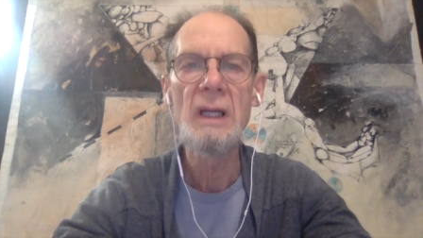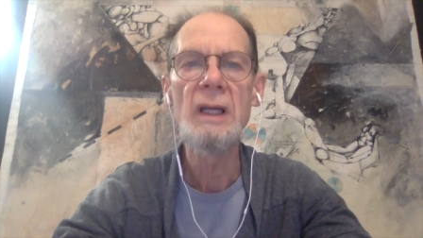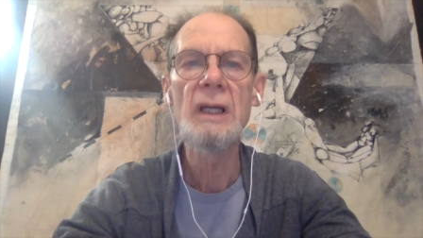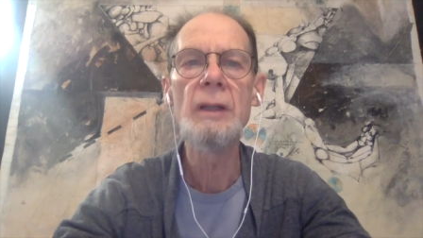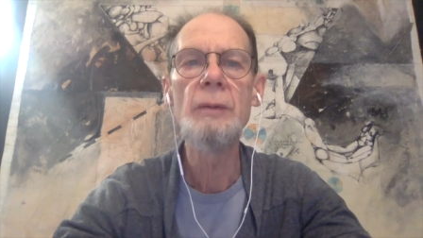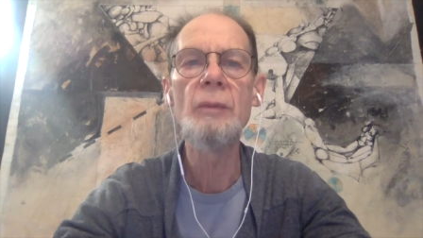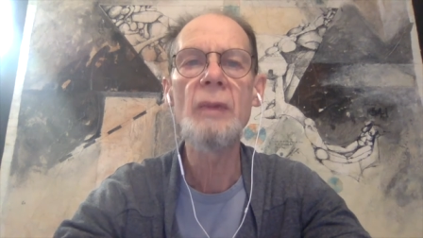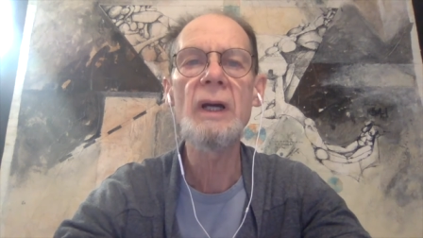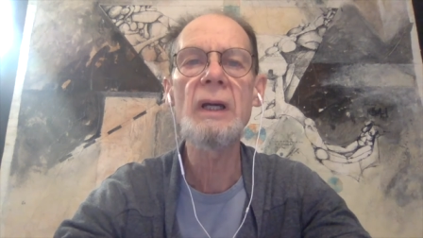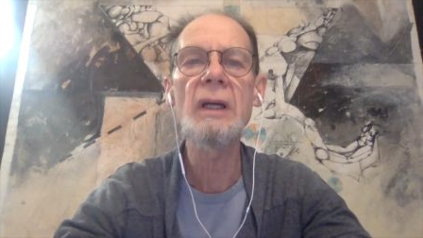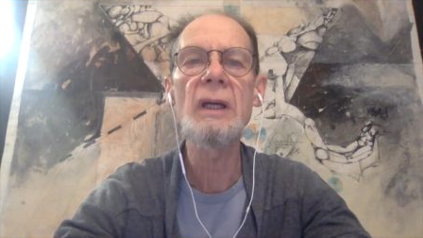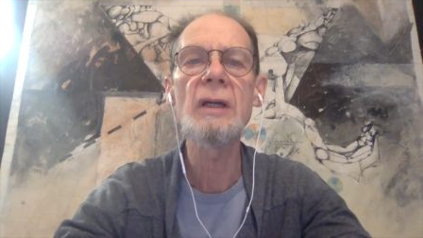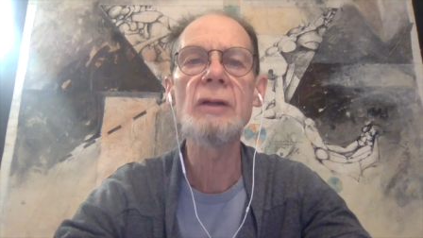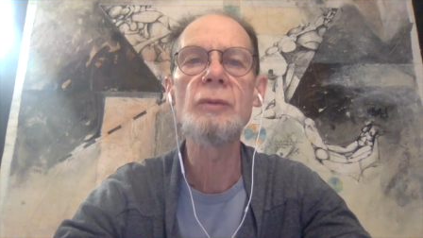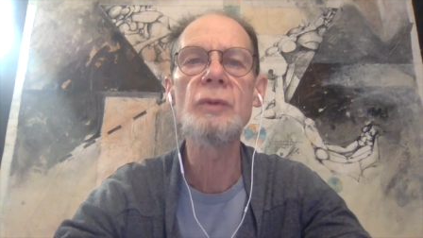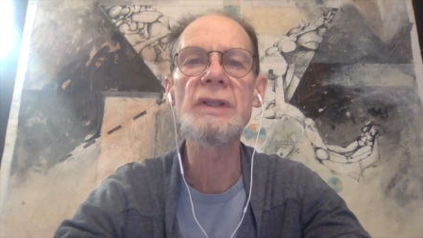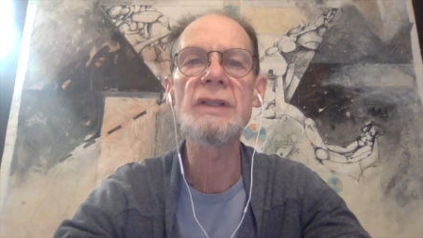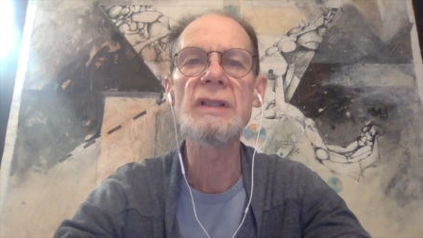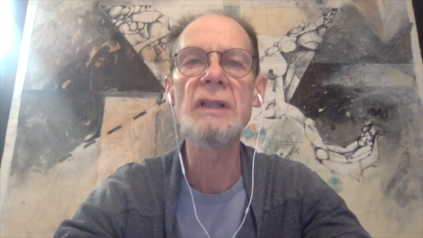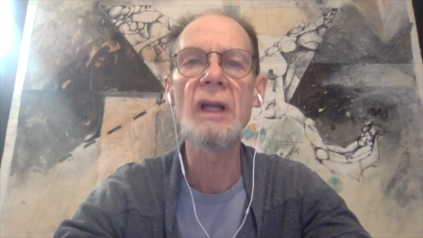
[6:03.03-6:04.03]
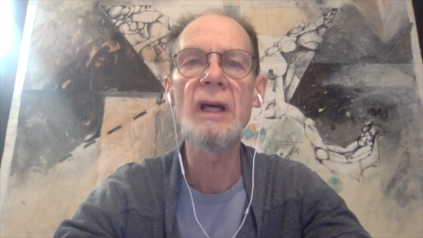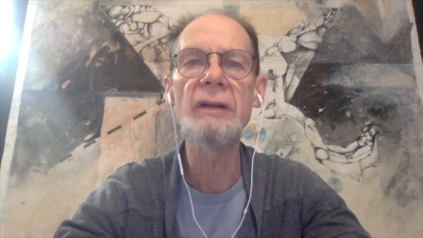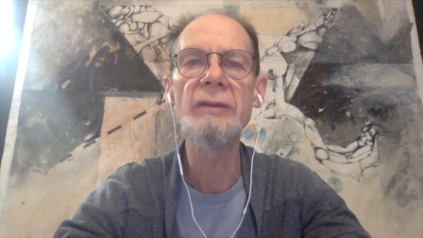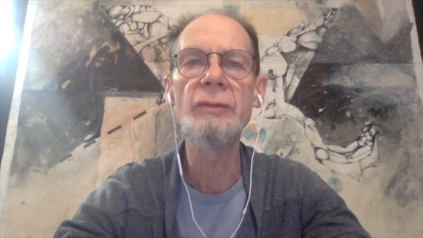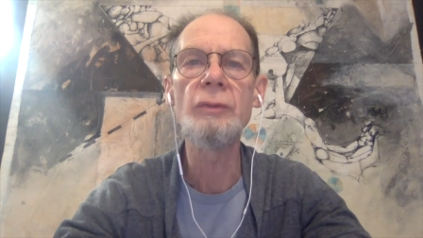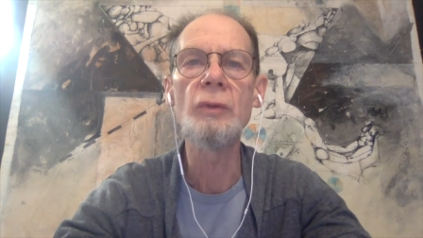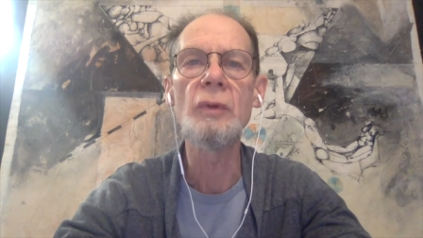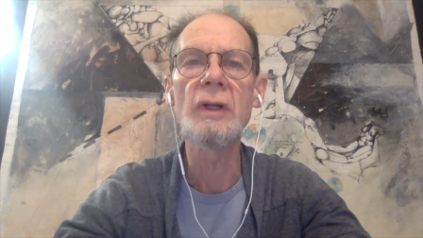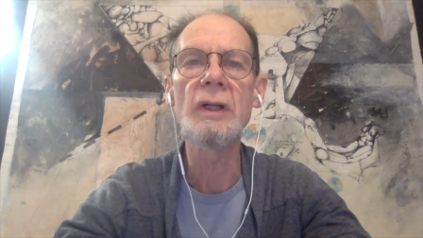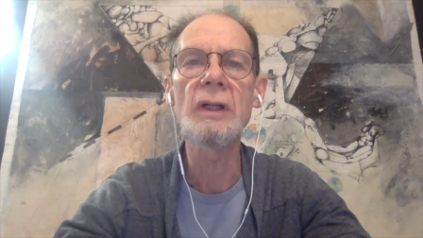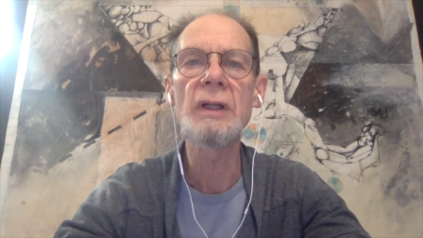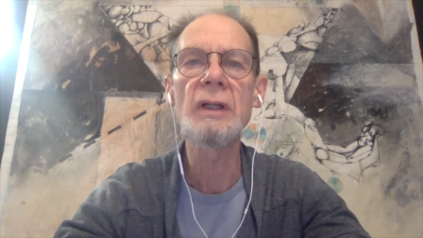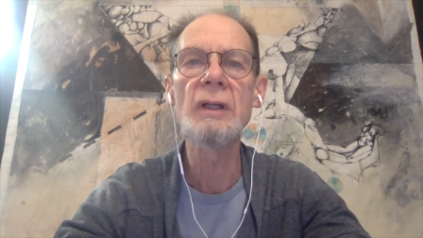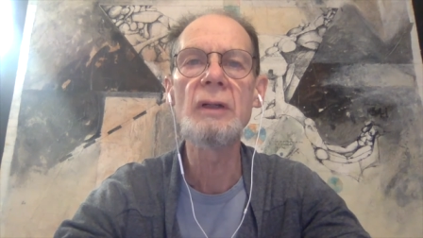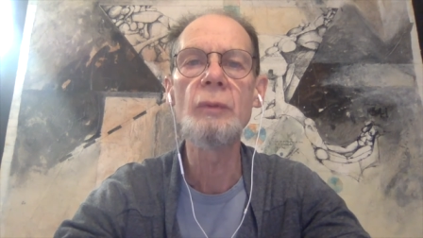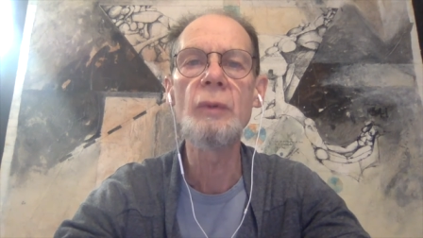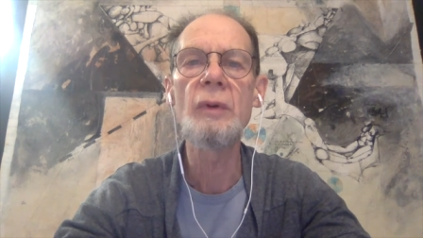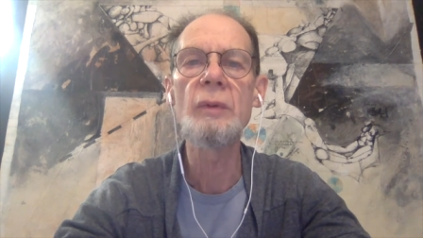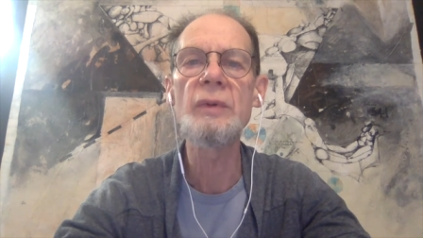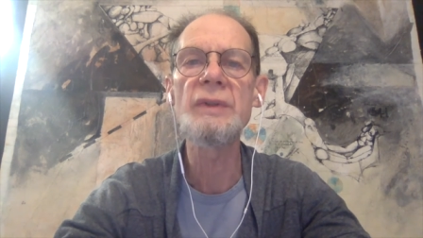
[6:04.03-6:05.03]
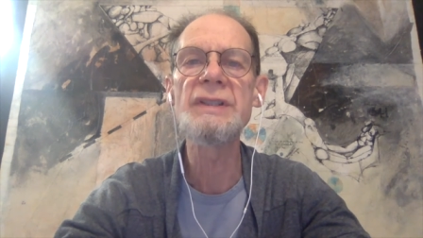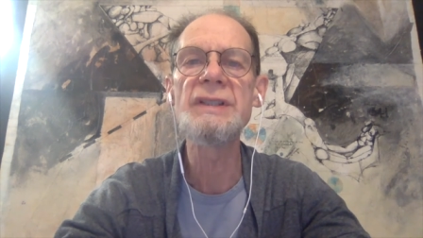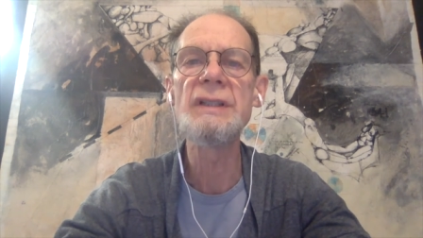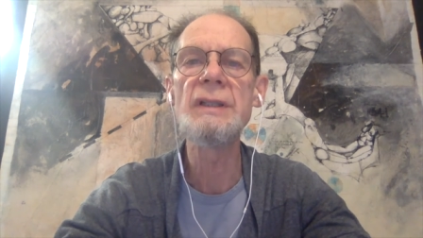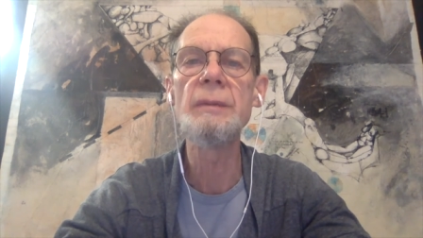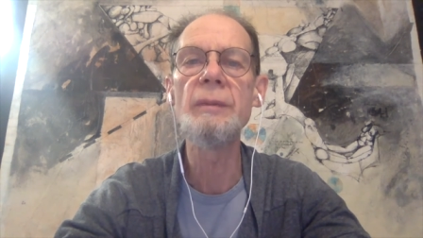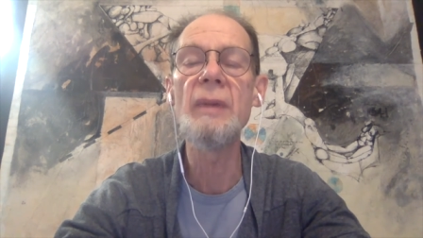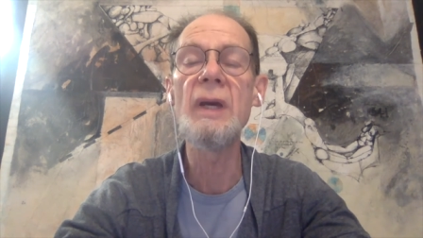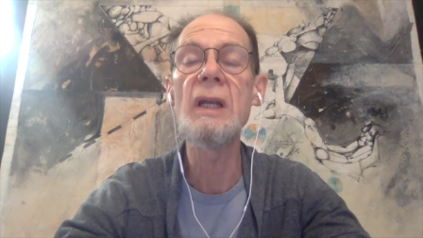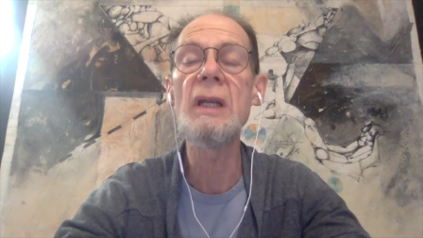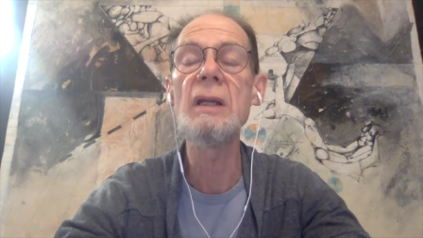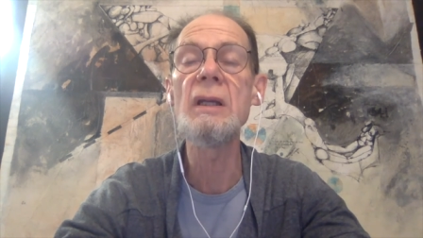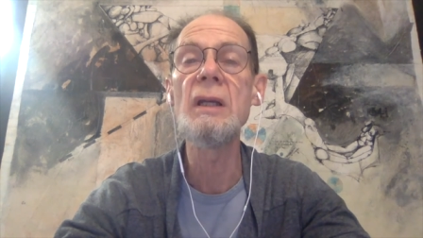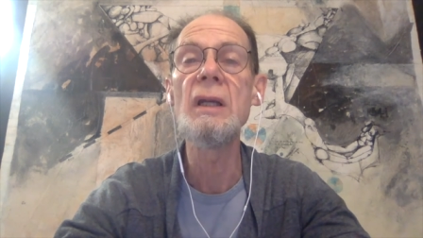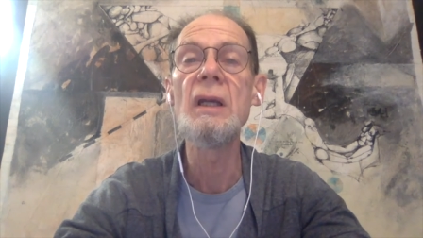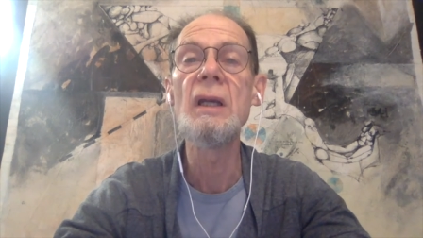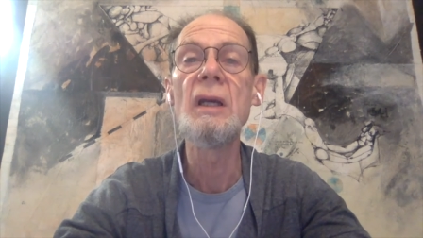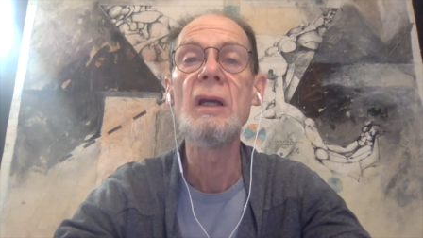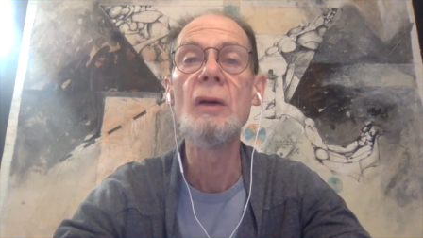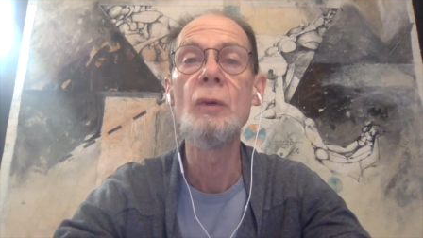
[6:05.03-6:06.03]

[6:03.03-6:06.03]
In Mike Edwards' life work, we will see many